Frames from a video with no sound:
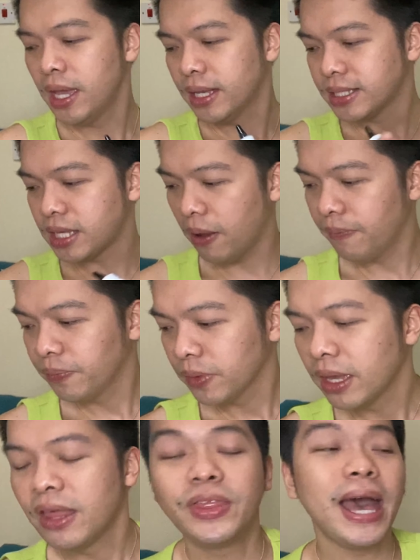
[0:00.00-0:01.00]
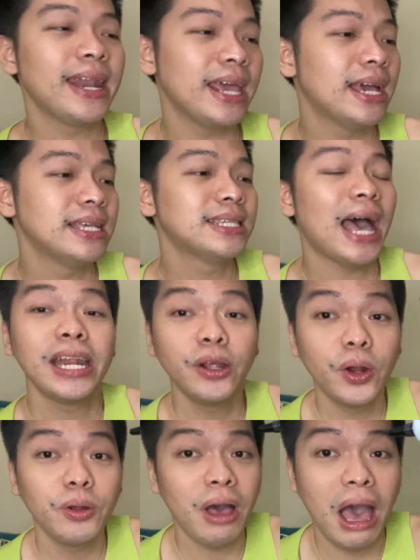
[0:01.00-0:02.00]
So that is, I
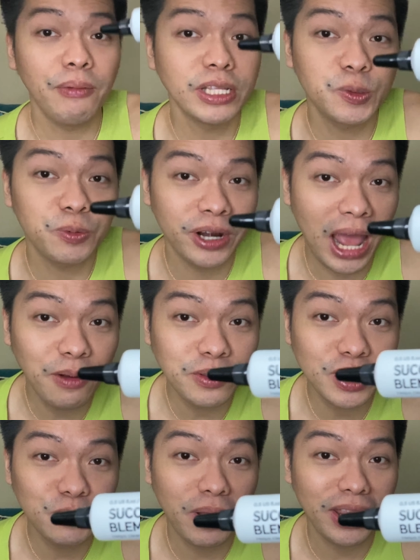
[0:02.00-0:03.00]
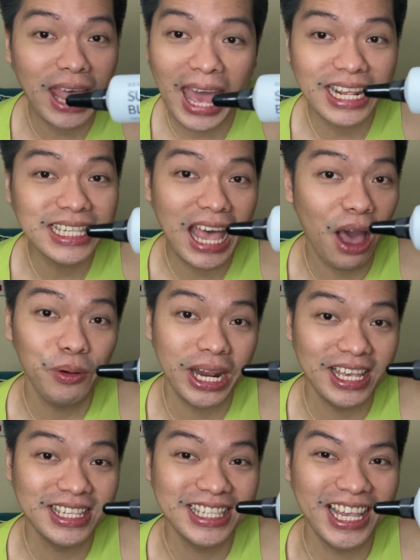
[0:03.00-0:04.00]
don't know how it's pronounced, but that is how it
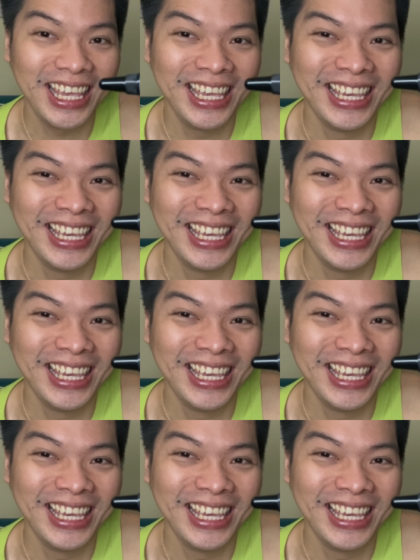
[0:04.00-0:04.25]
is.